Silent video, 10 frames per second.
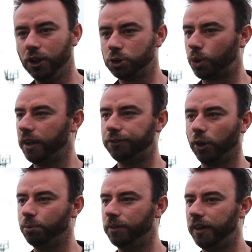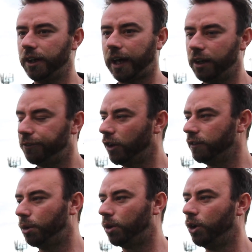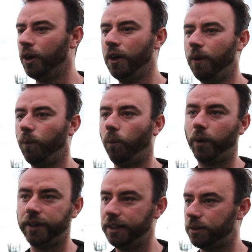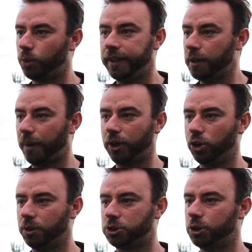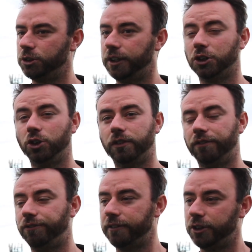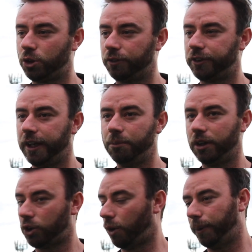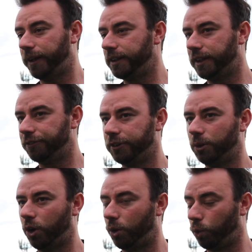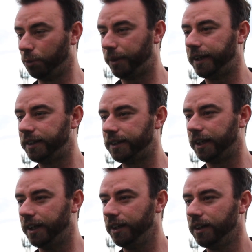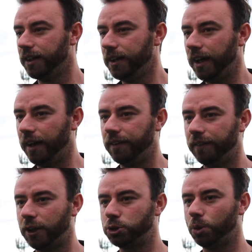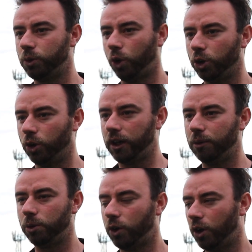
So kind of fault them, but we need to back it up on Tuesday. It's another very tough game, completely different to what it will be here today. And that's what we've got to look at.